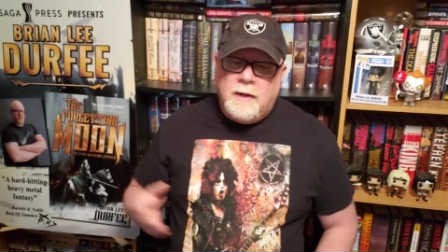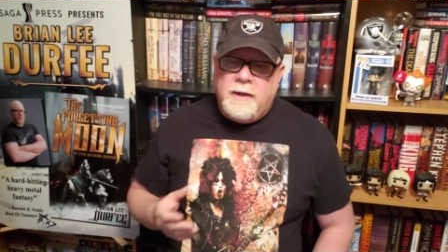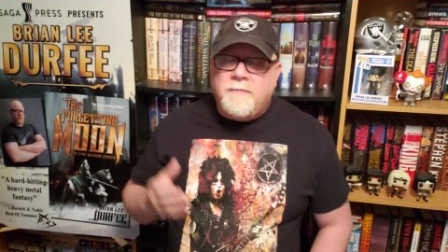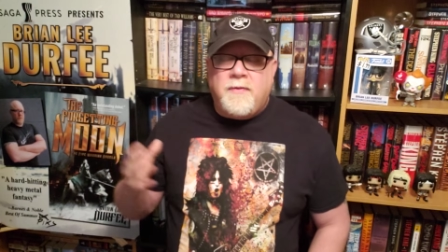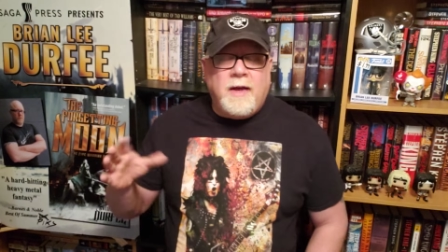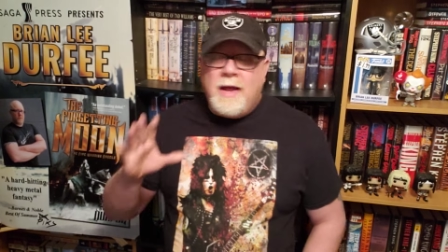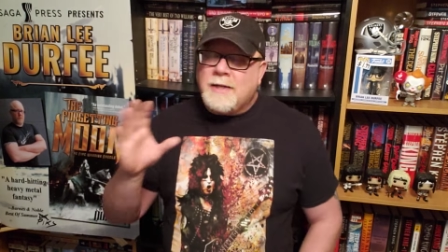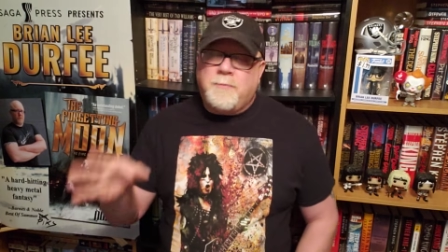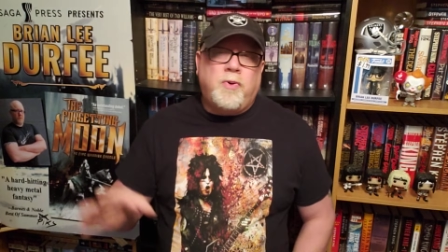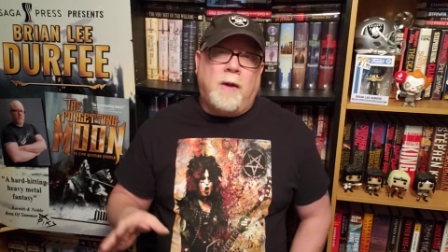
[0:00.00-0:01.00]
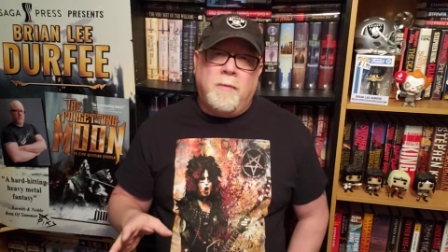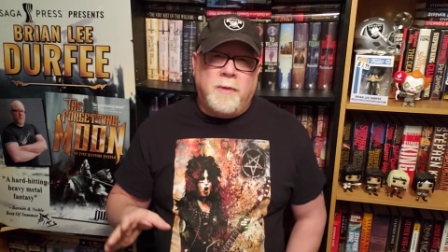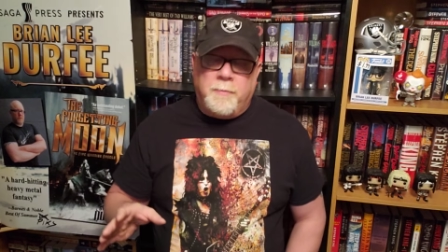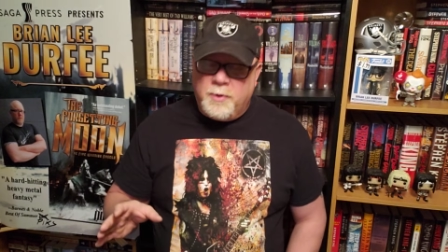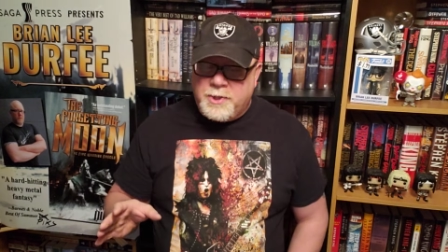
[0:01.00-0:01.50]
If that's
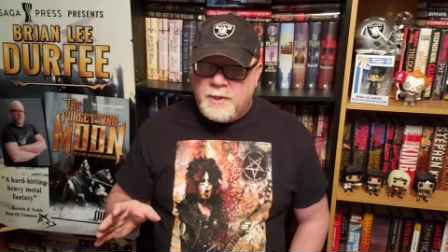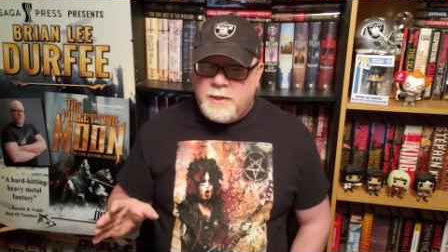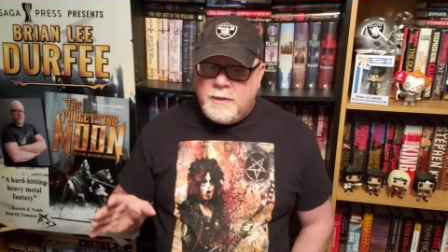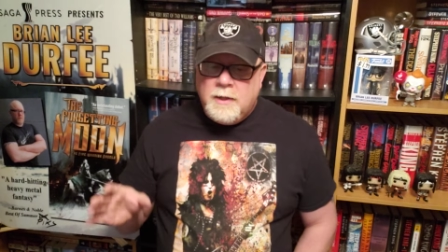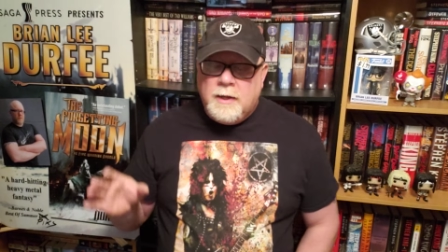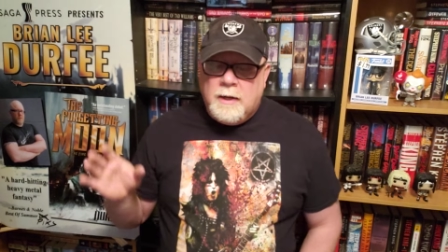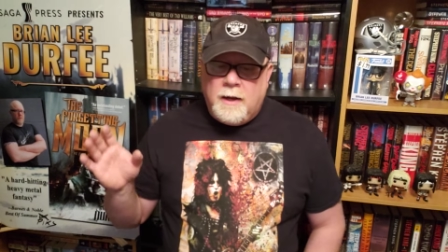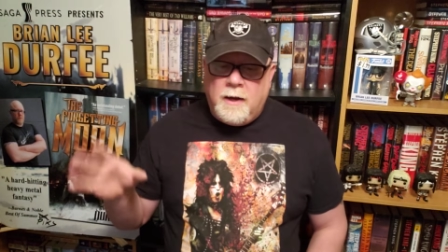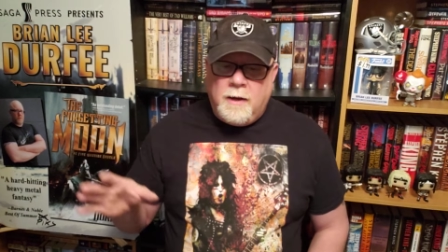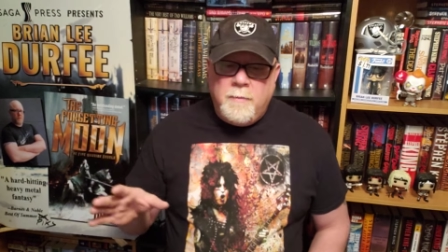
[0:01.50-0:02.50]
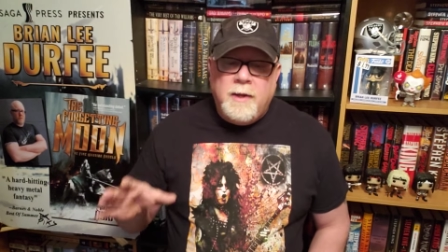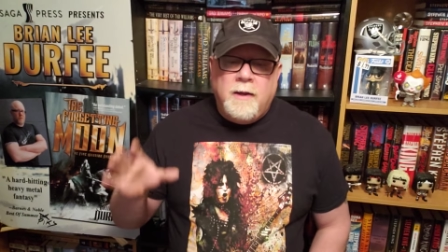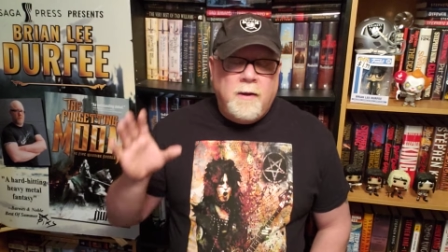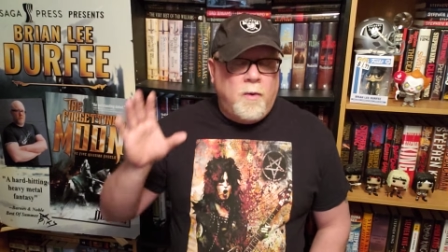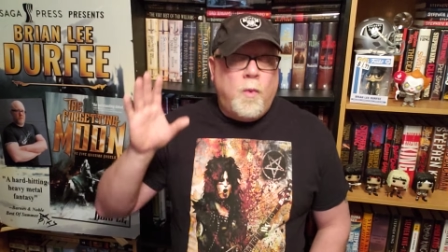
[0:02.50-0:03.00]
probably pushing it. Um,
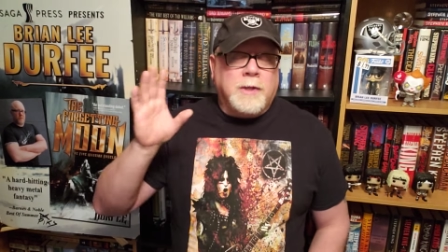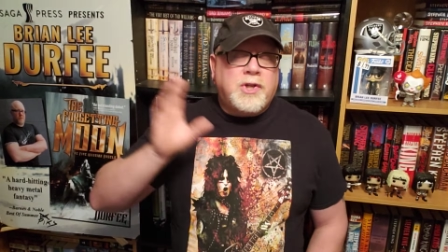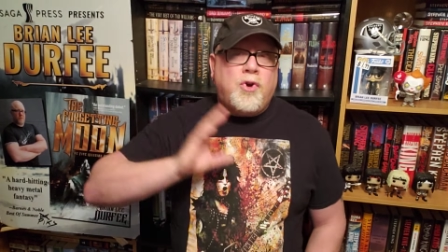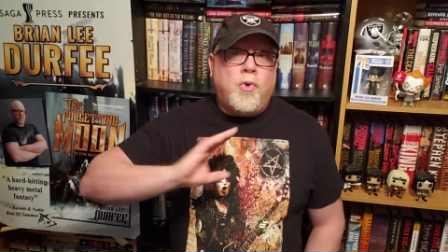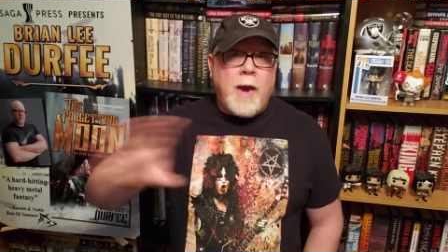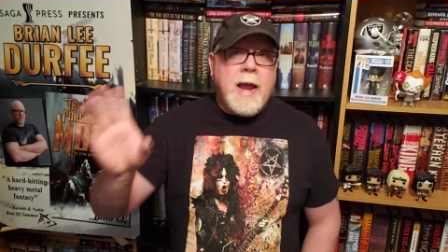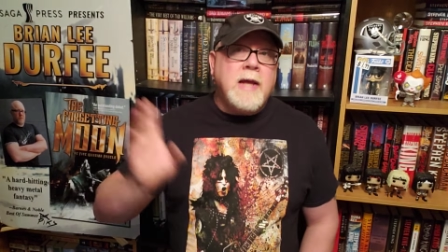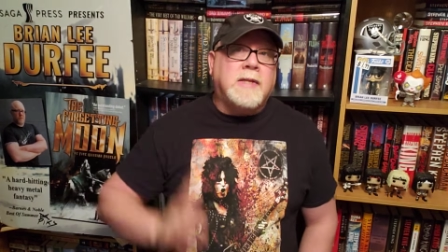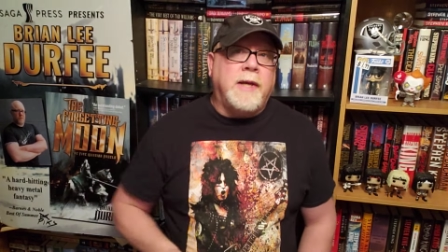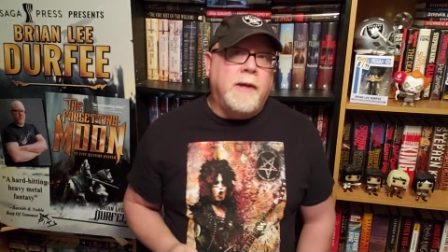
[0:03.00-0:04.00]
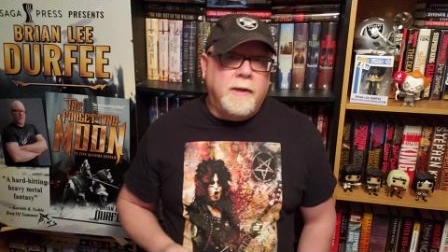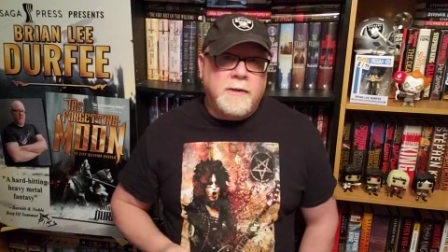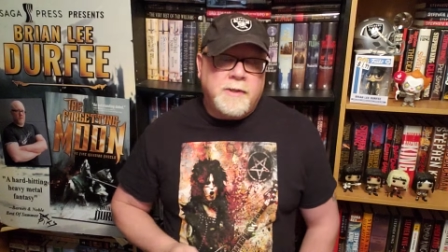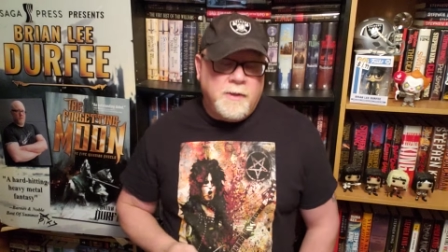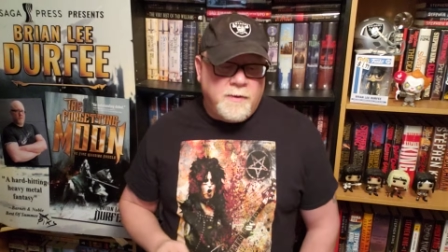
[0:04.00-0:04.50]
what's crazy
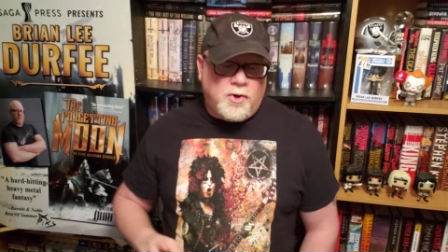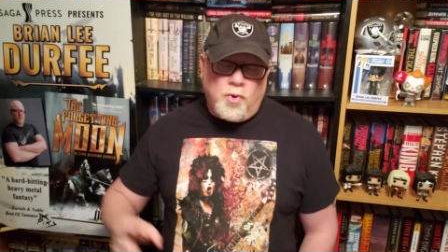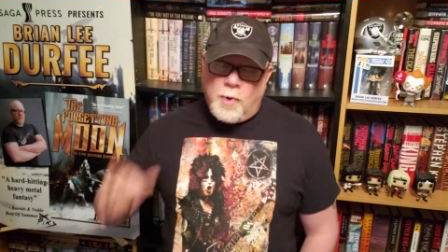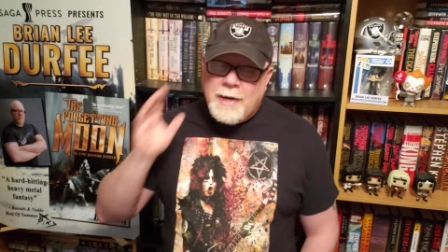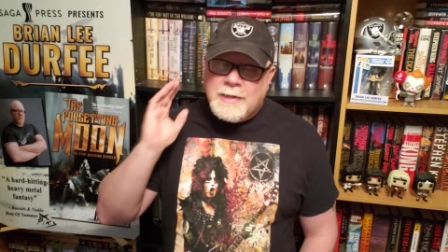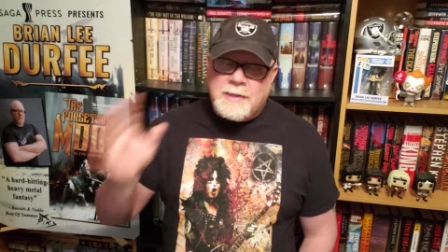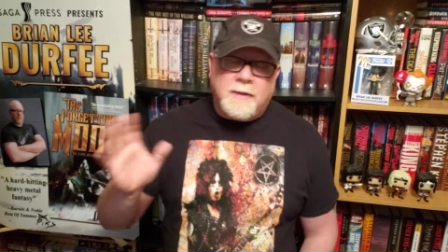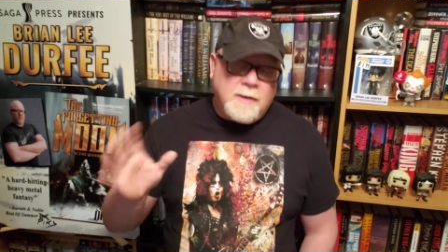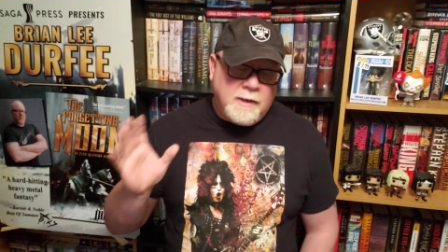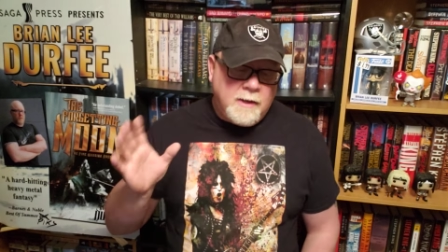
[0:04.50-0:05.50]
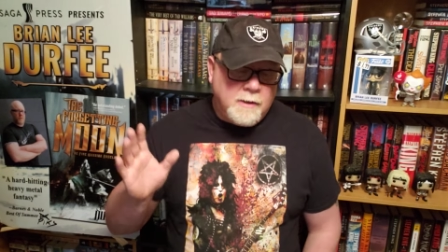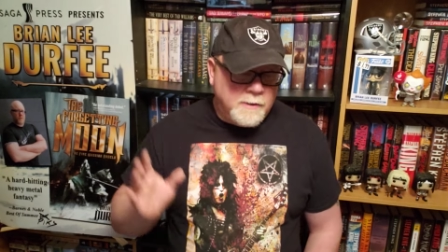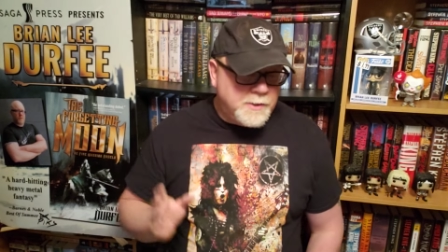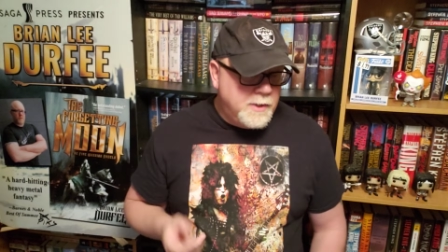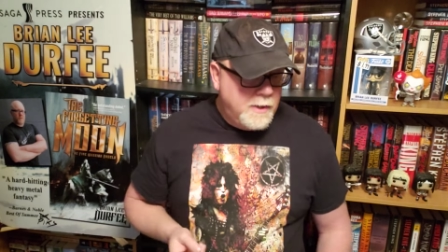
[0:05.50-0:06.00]
is the crazy thing
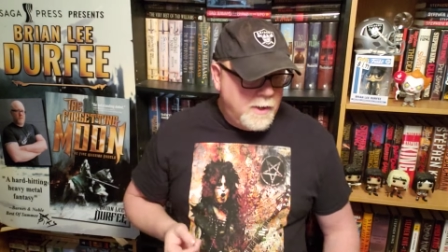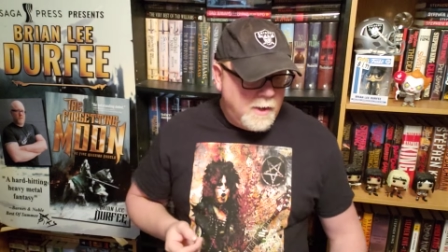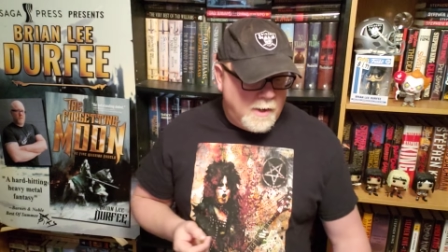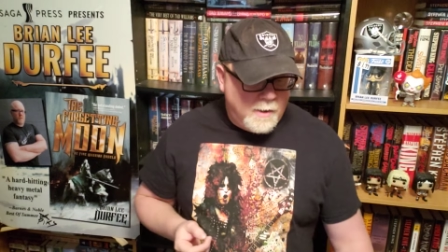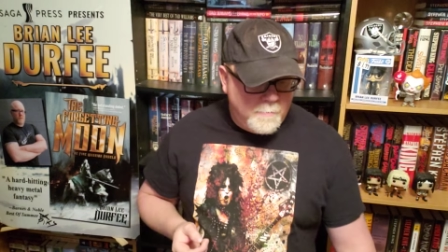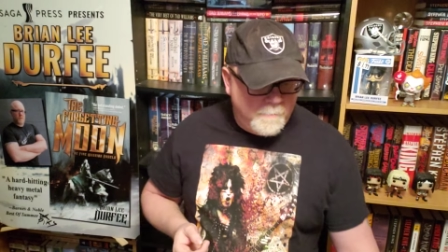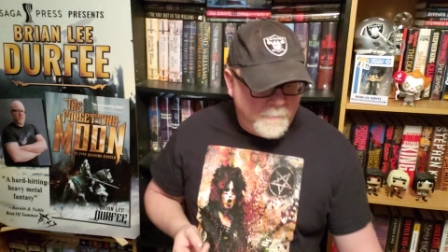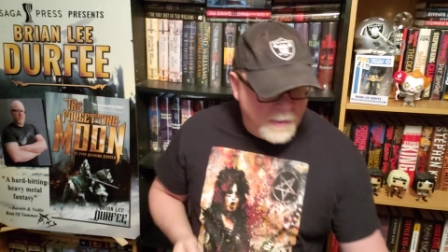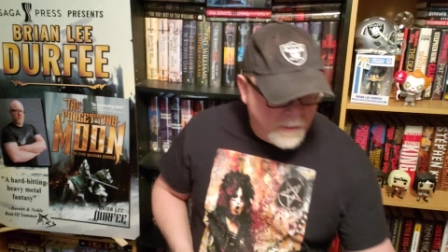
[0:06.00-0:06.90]
is um,